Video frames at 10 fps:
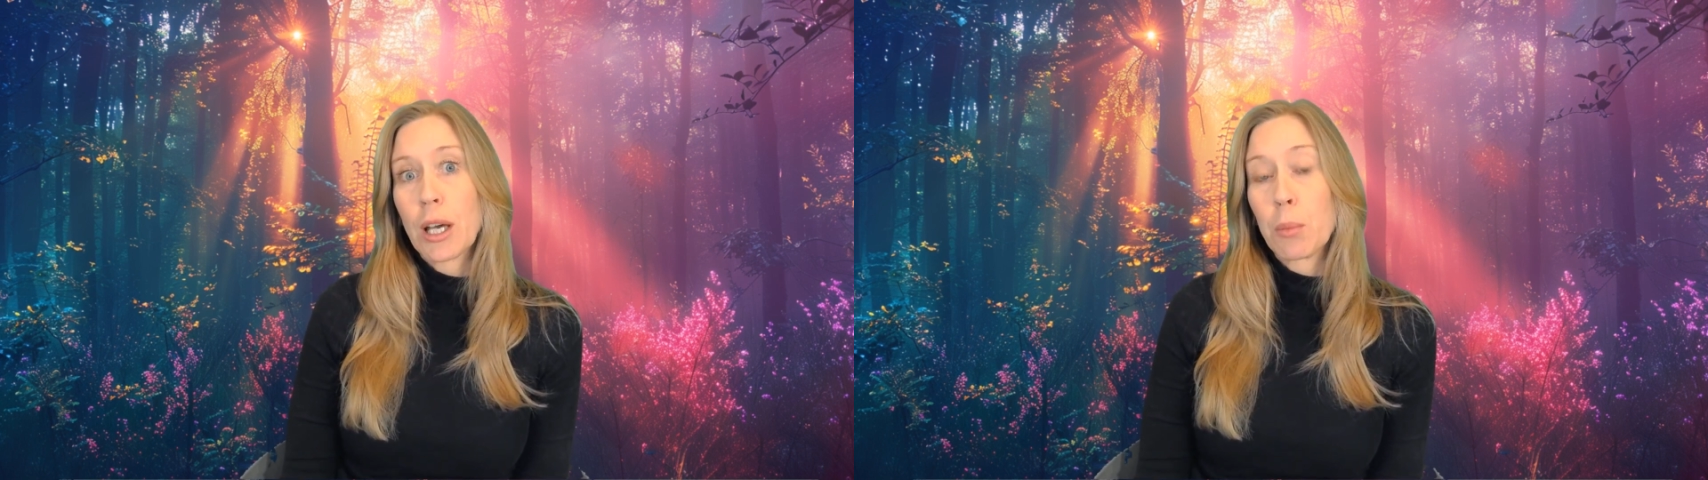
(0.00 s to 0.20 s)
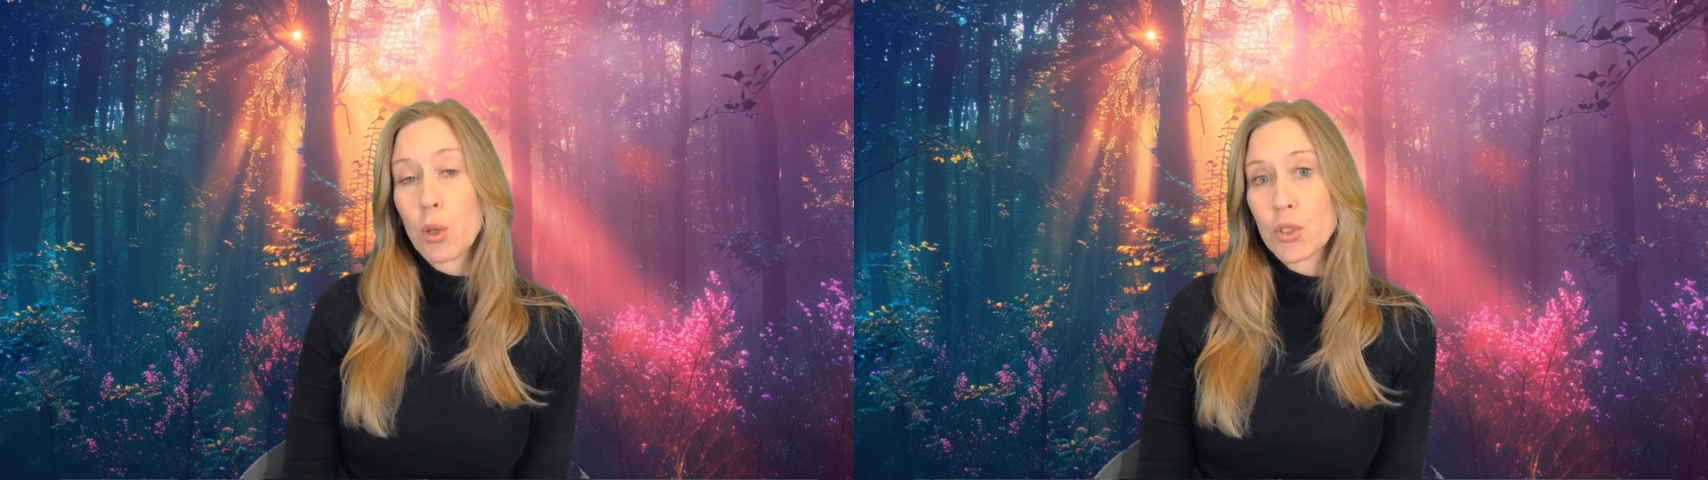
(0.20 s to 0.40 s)

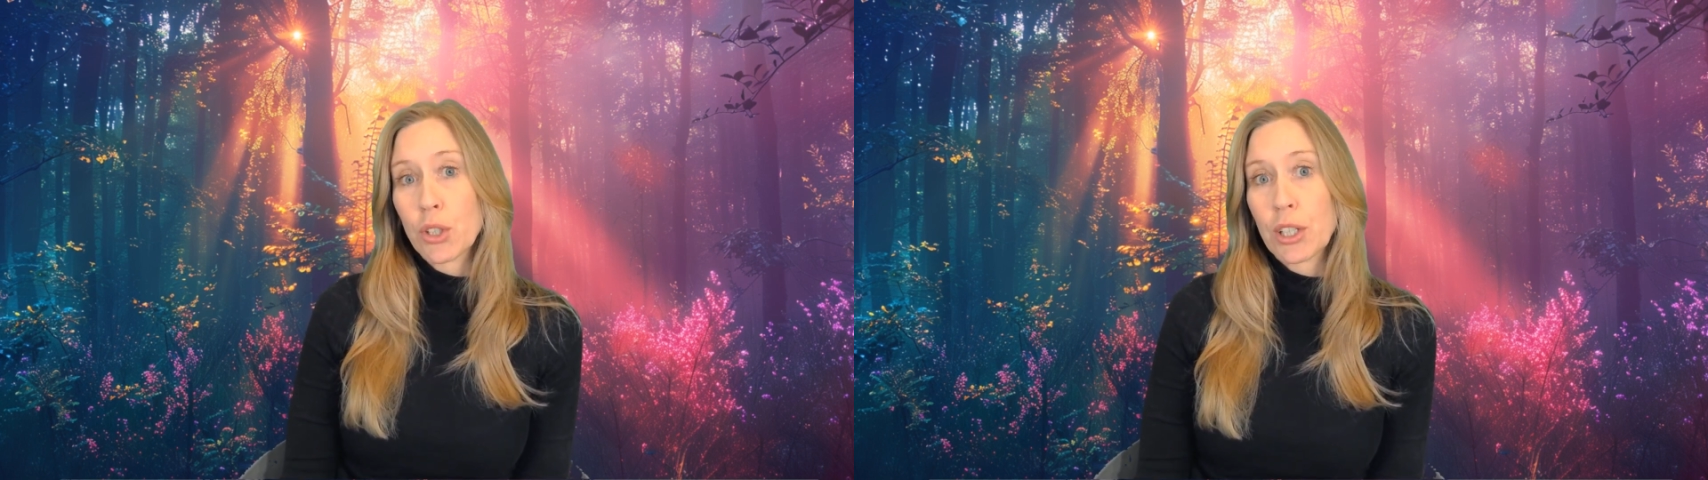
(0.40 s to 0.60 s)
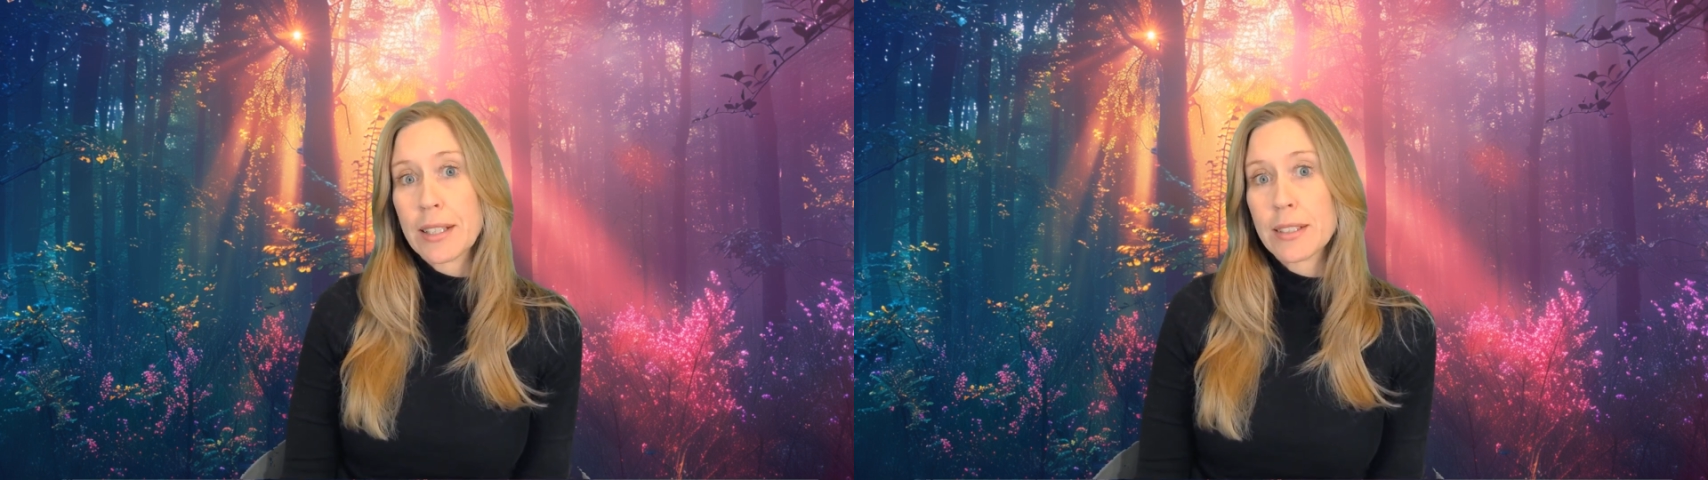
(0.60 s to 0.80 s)
amongst our
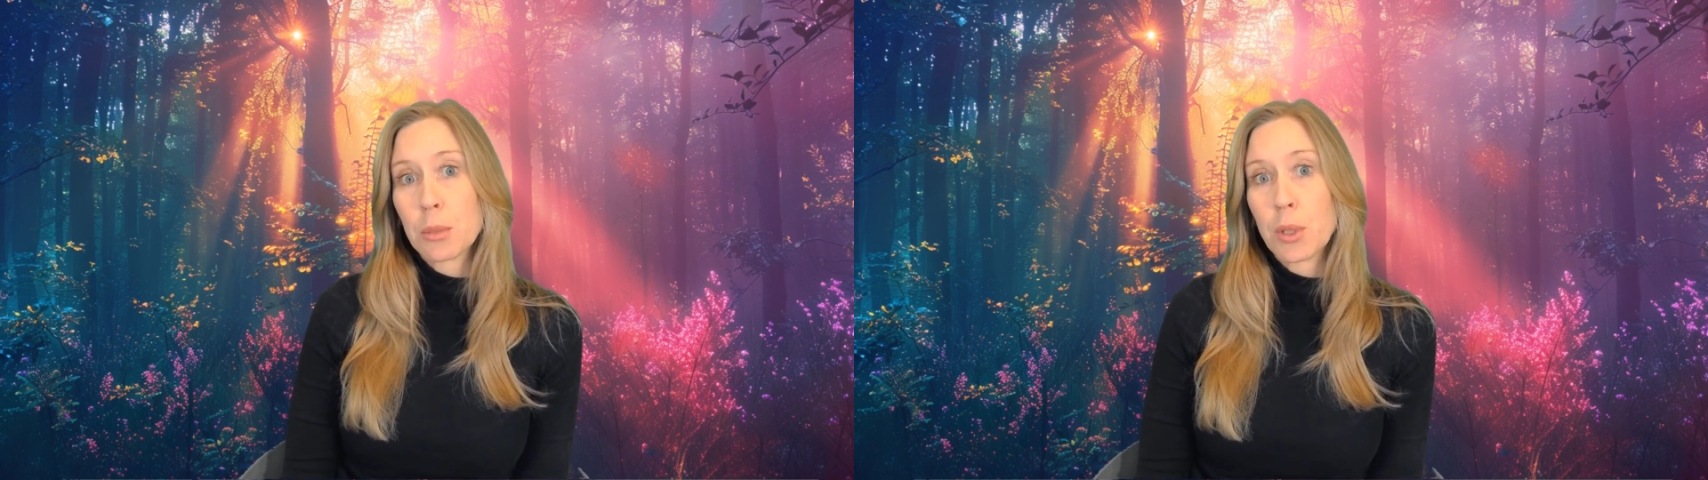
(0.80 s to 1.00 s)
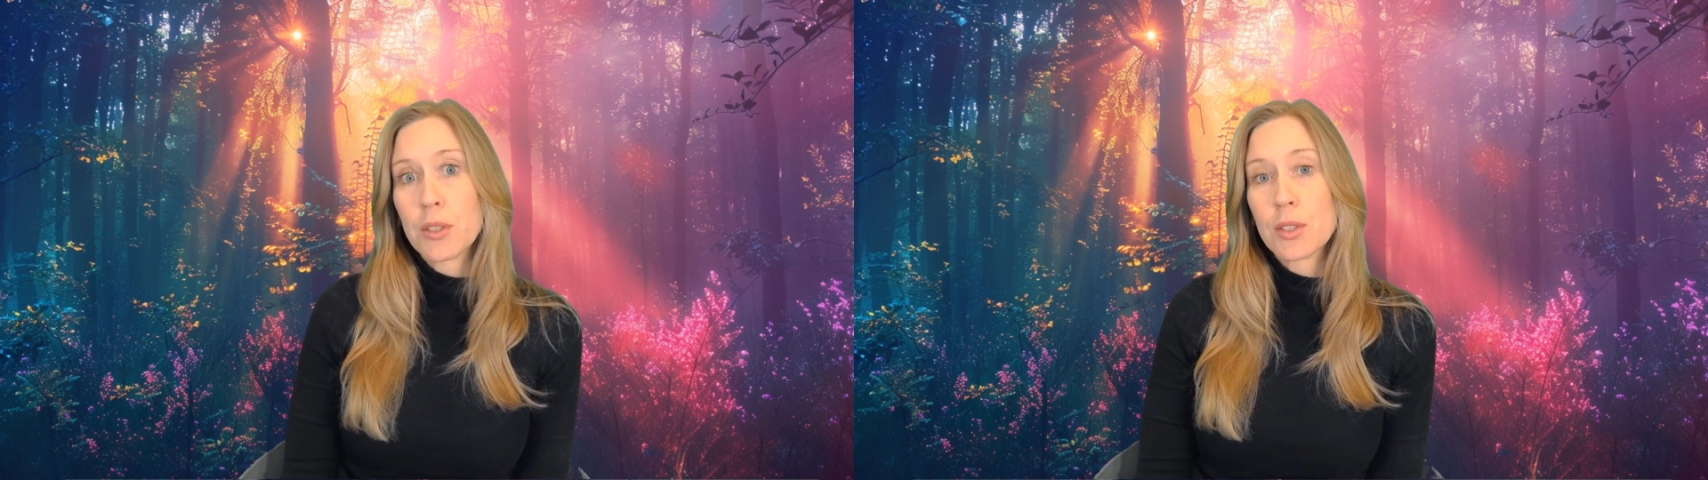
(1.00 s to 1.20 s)
customers.